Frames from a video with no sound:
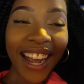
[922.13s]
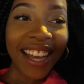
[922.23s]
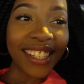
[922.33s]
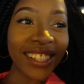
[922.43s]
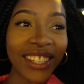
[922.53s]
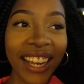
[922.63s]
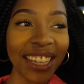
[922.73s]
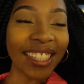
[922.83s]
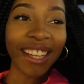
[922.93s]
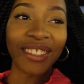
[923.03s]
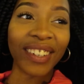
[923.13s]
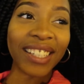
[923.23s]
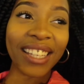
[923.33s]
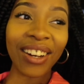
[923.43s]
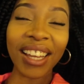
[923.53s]
Guys, Jay
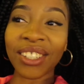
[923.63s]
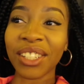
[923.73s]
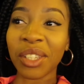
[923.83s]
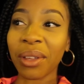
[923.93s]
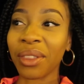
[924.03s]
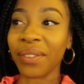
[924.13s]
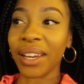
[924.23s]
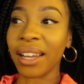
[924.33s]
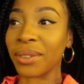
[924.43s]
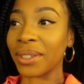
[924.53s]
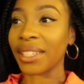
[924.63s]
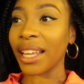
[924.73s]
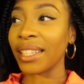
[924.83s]
exaggerates. I don't actually spend 3 hours. No?